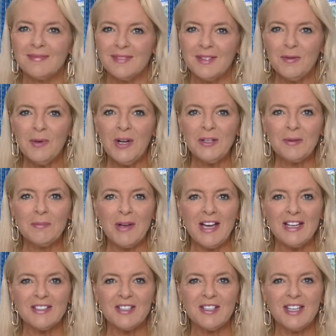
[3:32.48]
And welcome
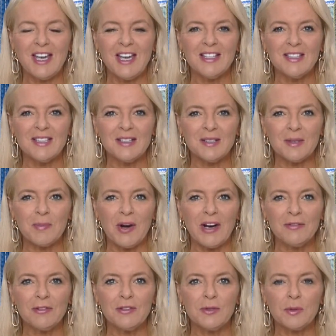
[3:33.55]
back to the A S X at
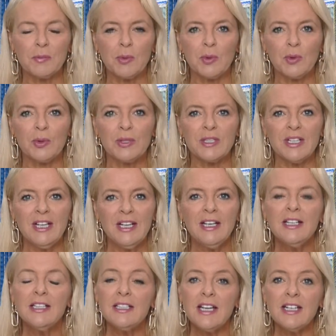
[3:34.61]
Breakfast report.
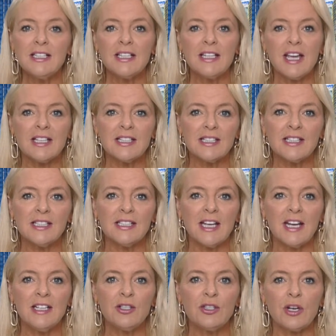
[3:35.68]
Data
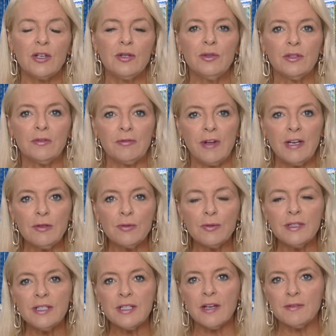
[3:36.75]
yesterday showed the Federal
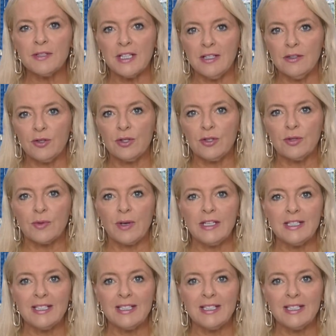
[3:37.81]
Reserve's interest rate